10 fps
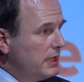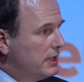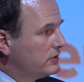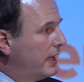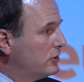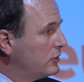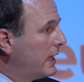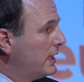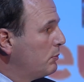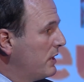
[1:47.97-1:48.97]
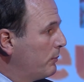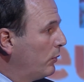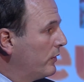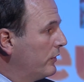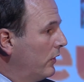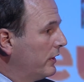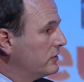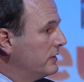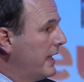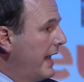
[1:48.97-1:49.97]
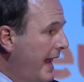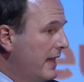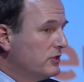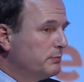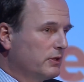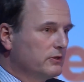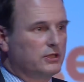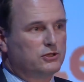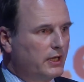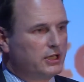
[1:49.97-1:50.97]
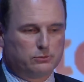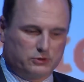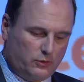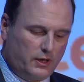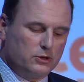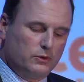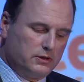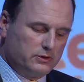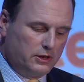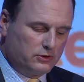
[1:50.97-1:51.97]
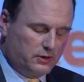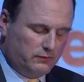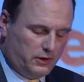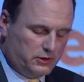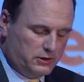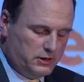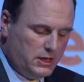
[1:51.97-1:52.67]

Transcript: It's educated people with knowledge in their heads, because education was a great 20th century invention.